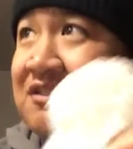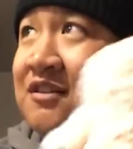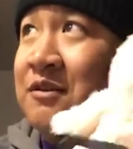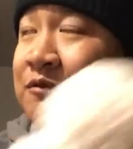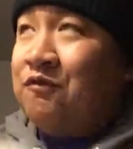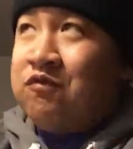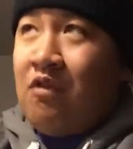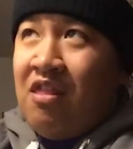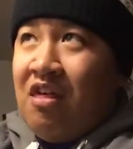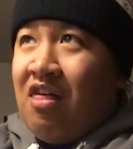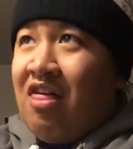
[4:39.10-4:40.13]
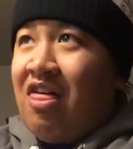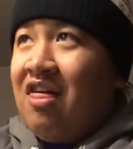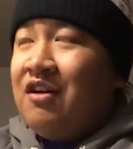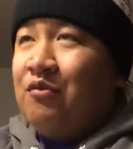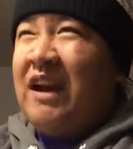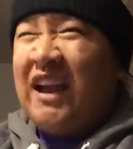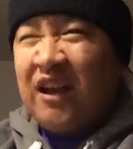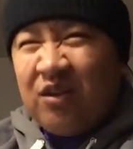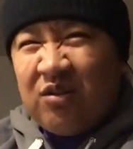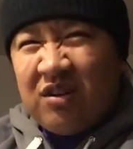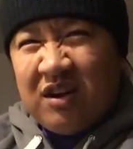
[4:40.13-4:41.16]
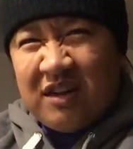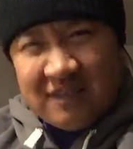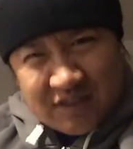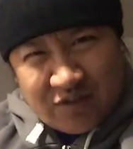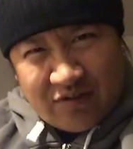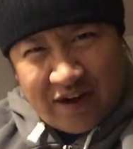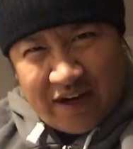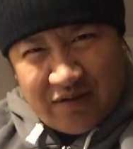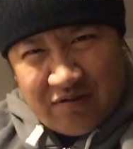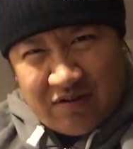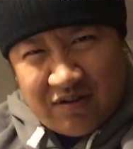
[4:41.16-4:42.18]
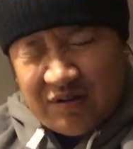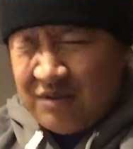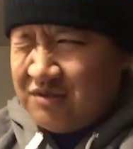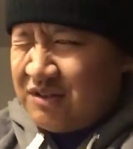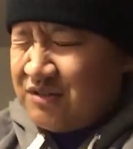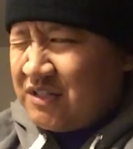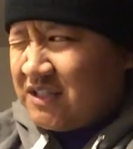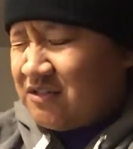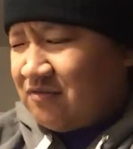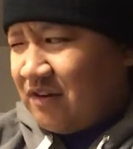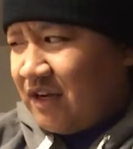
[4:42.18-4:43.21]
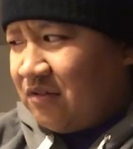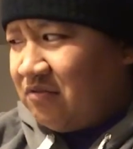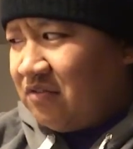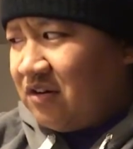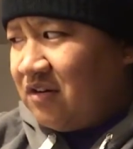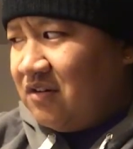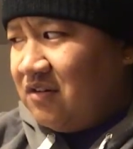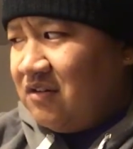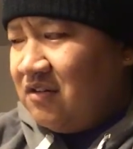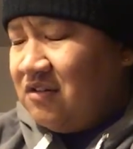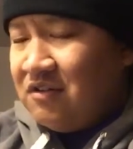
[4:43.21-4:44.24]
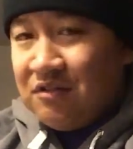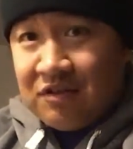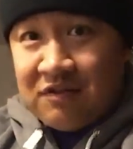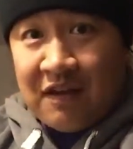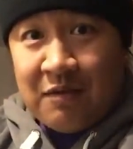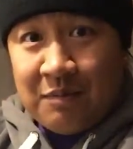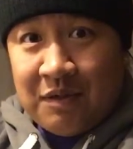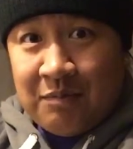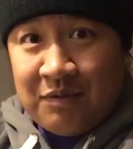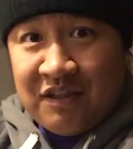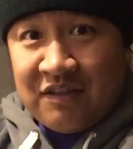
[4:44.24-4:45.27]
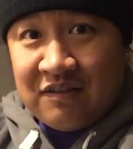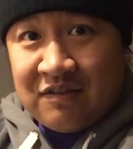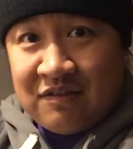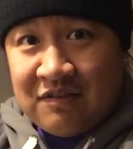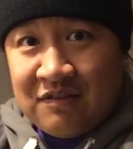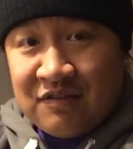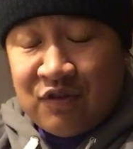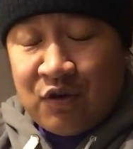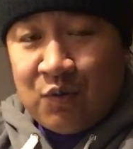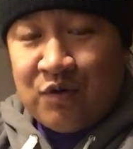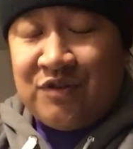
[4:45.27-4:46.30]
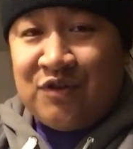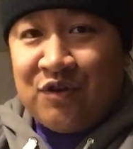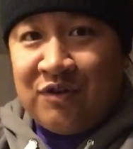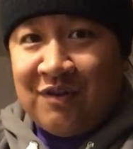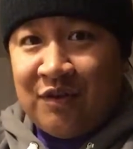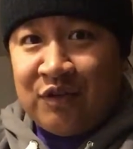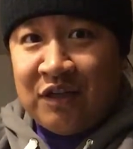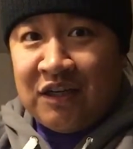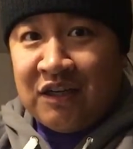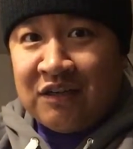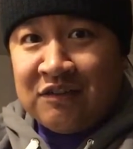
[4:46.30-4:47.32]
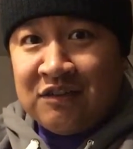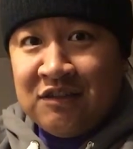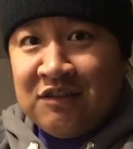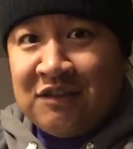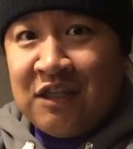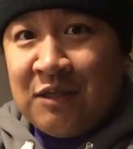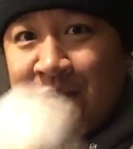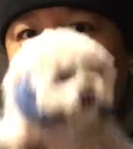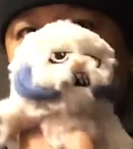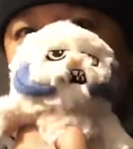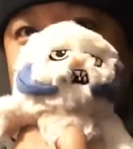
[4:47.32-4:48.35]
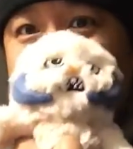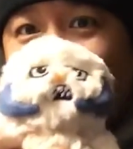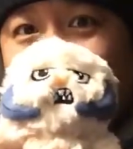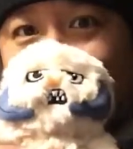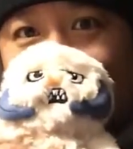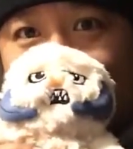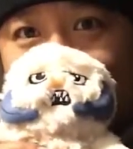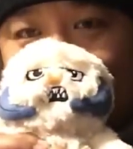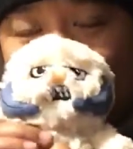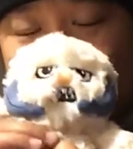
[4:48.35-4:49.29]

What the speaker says: The Rangor? Is it the Rangor? No, I don't think it's the Rangor. Tell me, please, Star Wars nerds out there. Tell me, what is this guy?